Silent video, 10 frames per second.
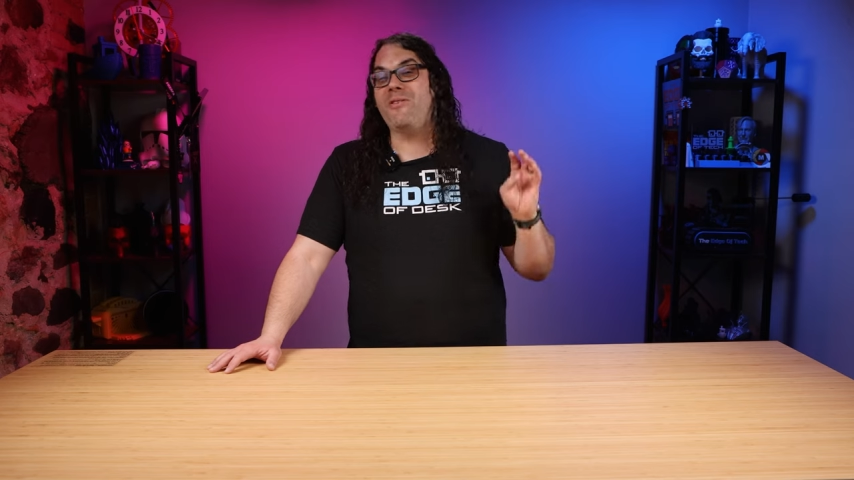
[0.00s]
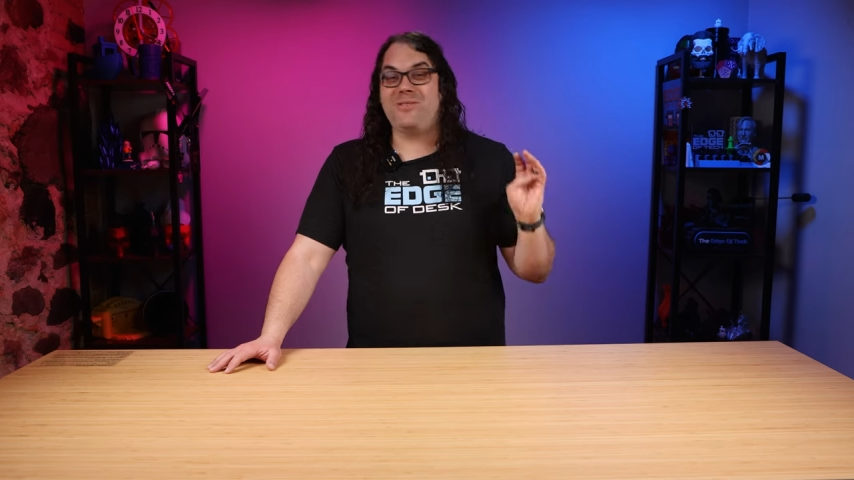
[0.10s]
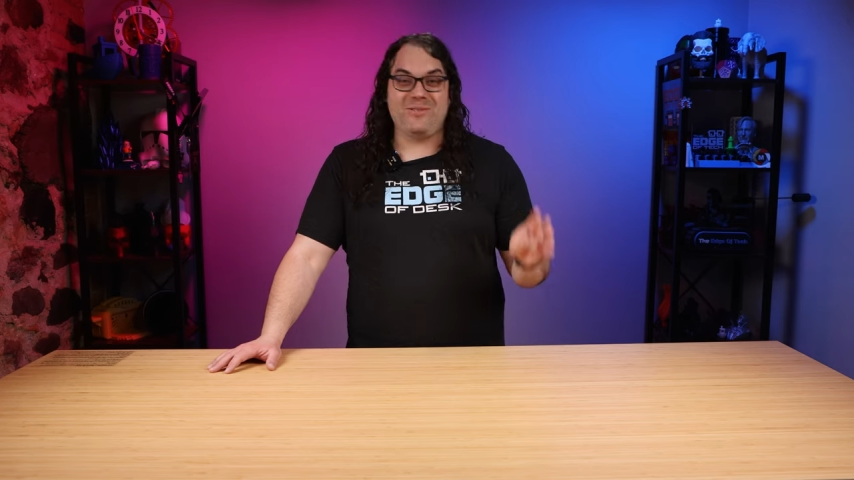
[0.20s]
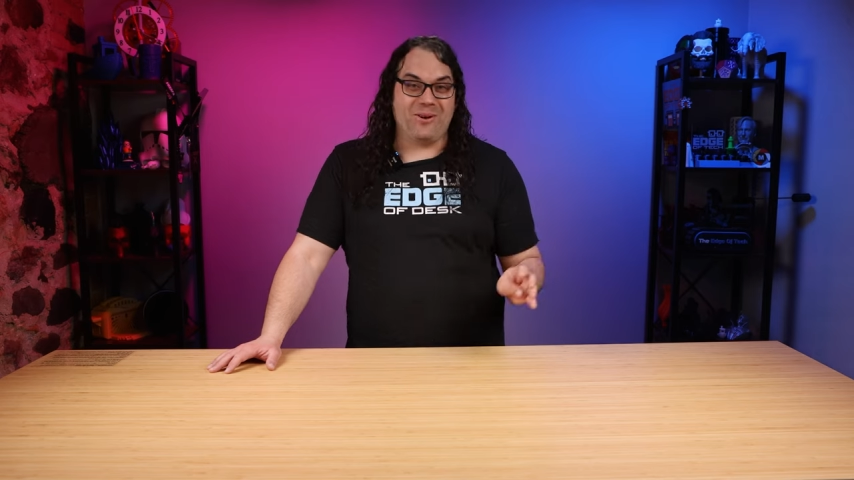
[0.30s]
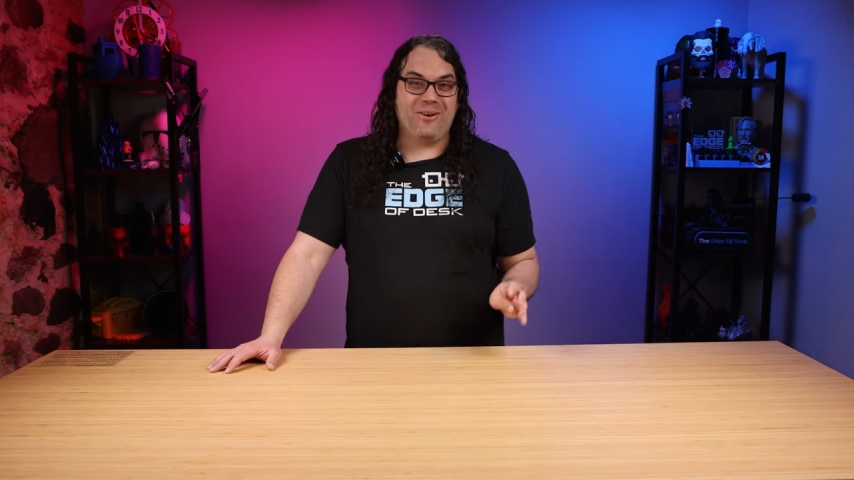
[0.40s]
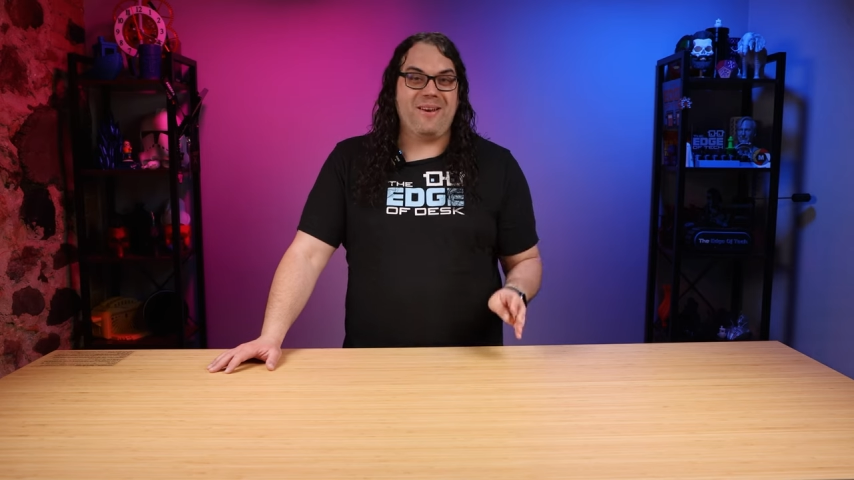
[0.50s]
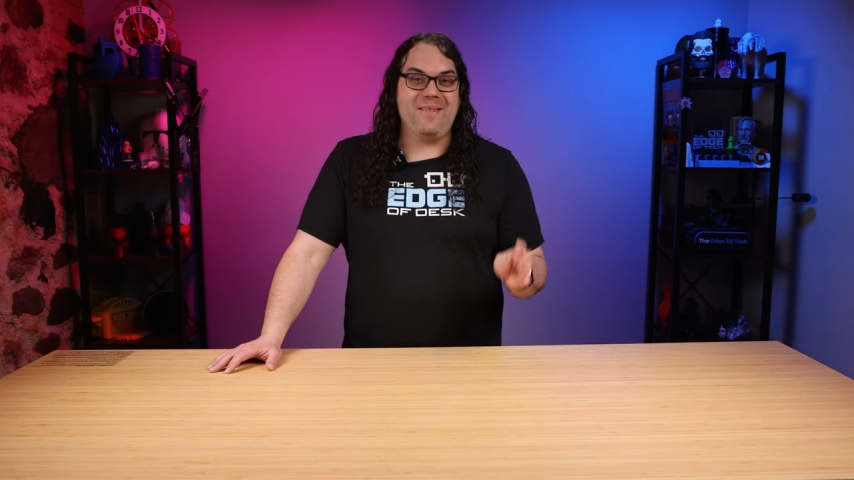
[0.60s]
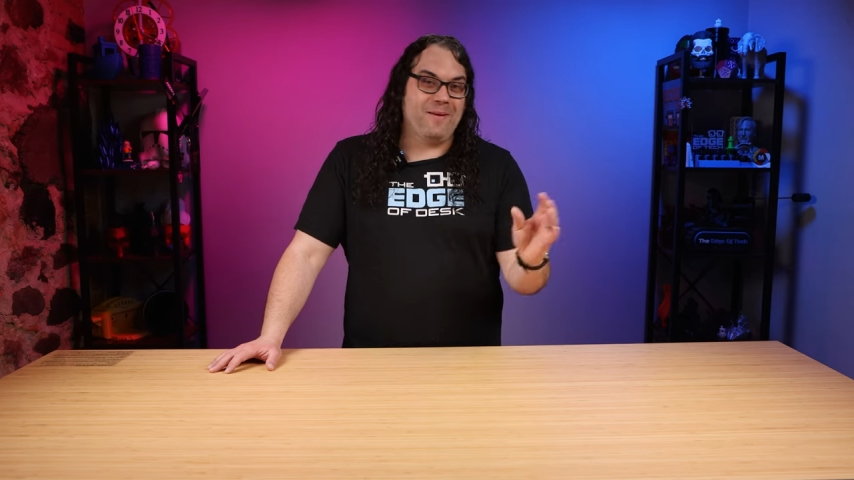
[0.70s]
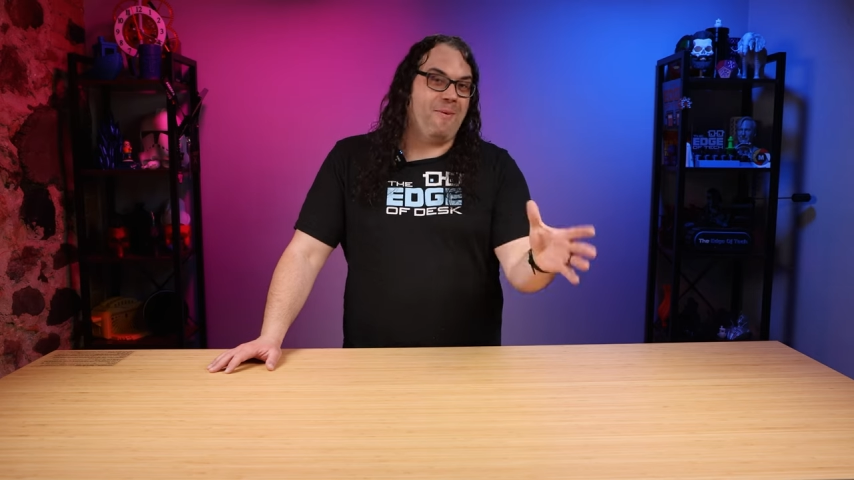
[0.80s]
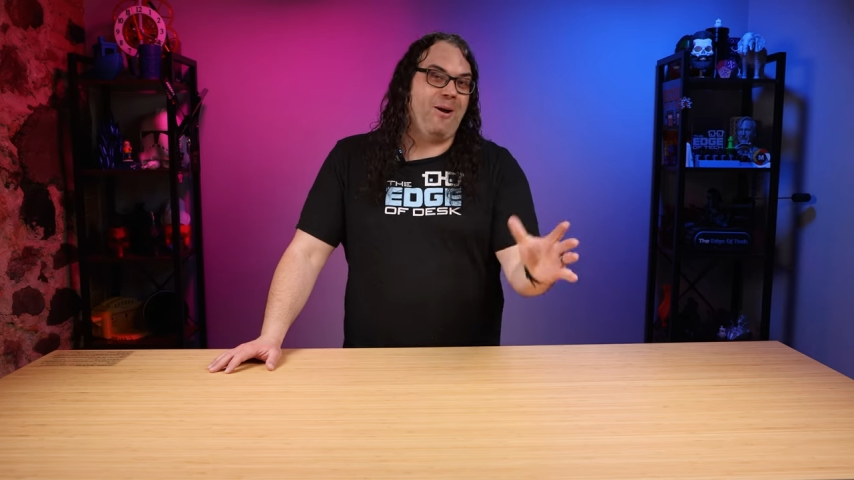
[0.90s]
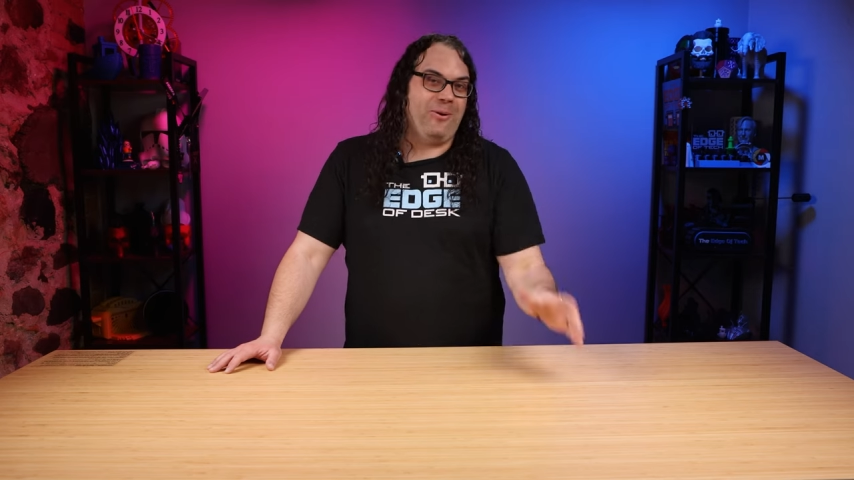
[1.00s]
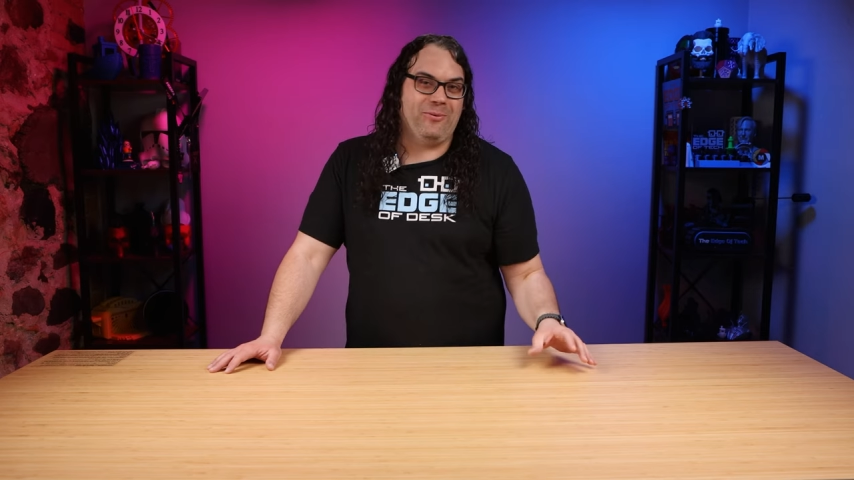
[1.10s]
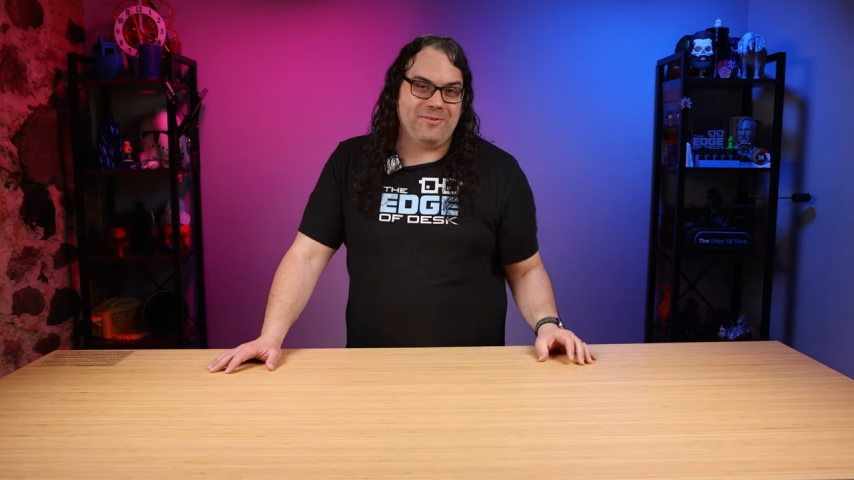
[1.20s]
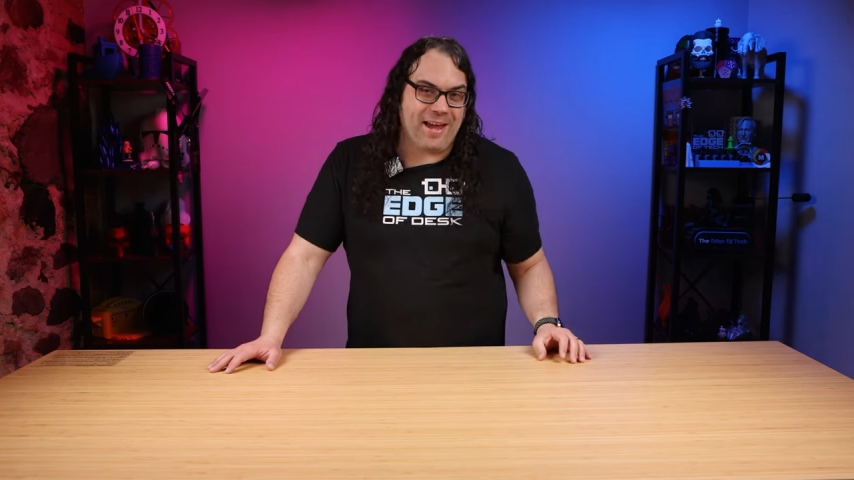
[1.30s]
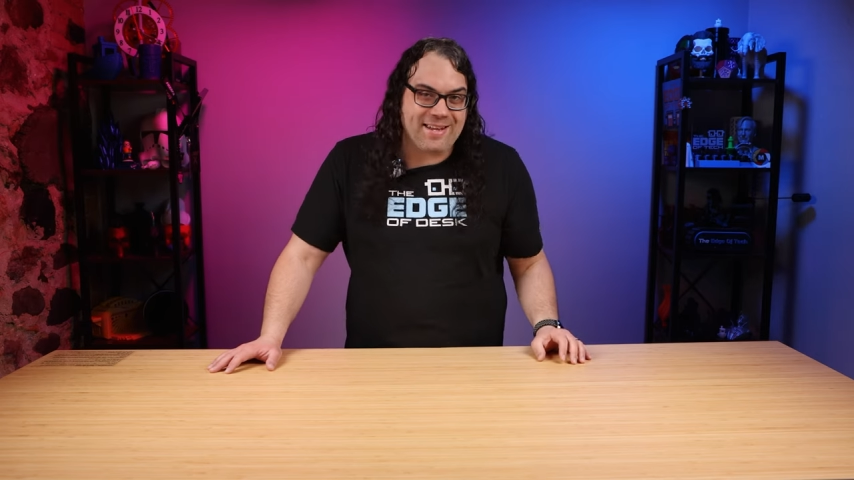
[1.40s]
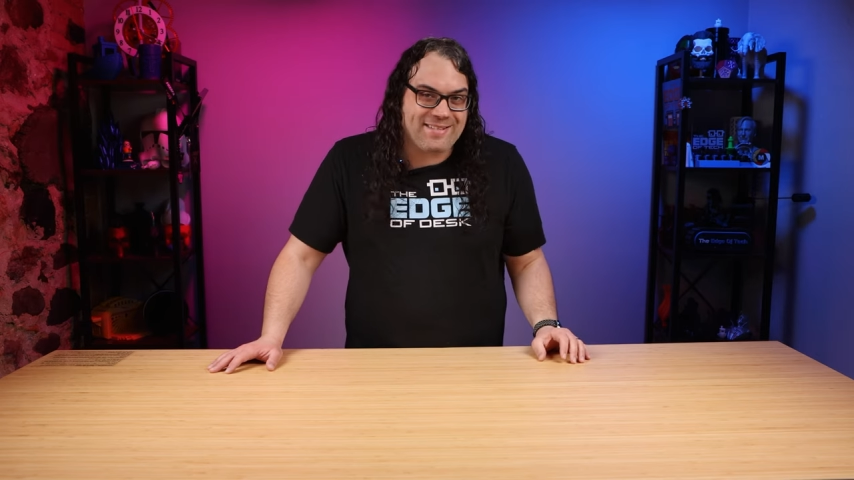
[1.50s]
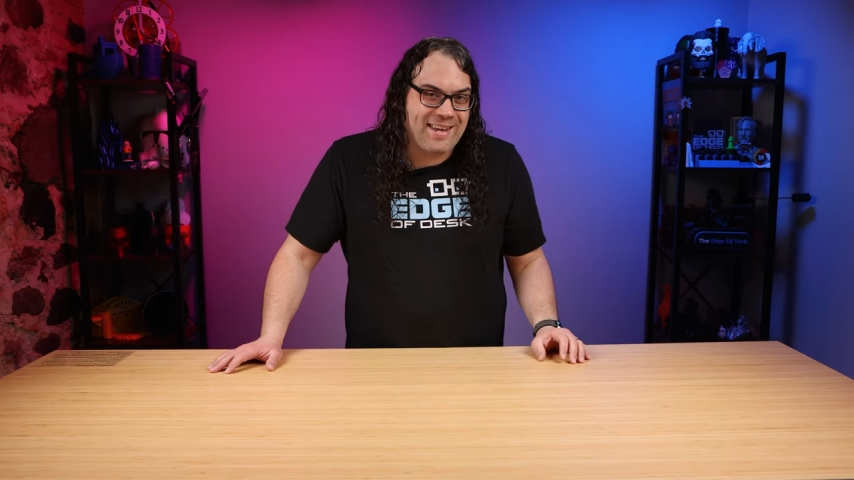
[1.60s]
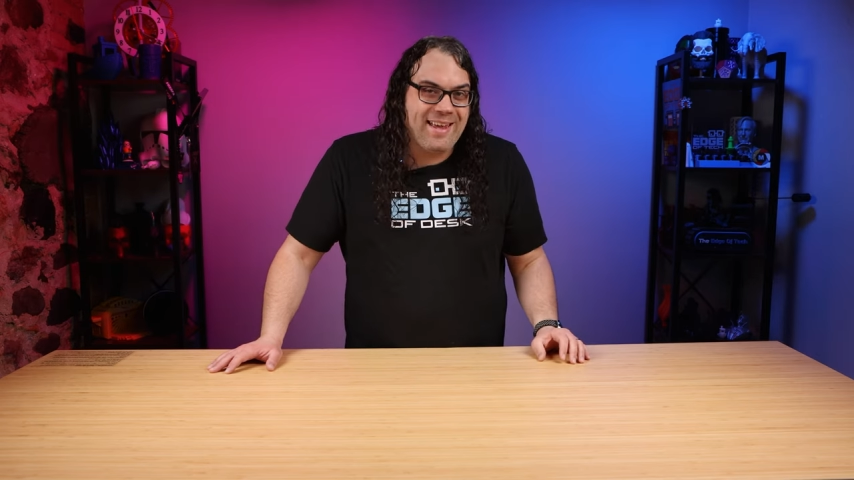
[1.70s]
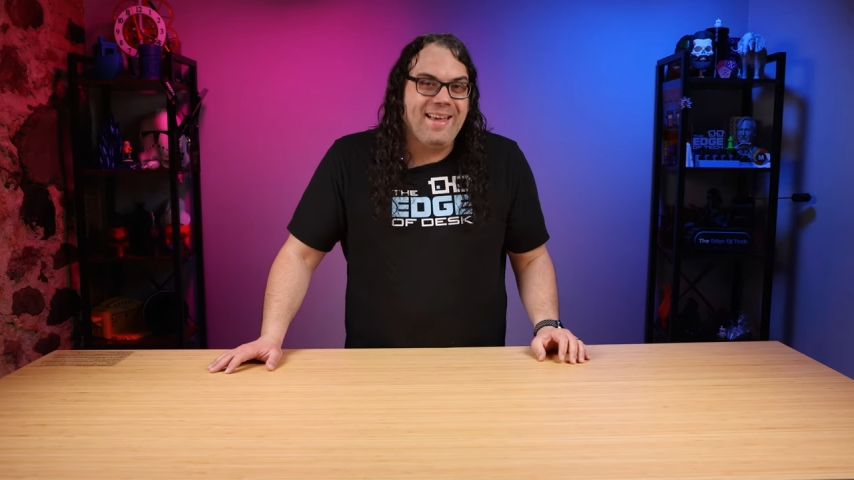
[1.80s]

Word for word: sturdy than my old desk.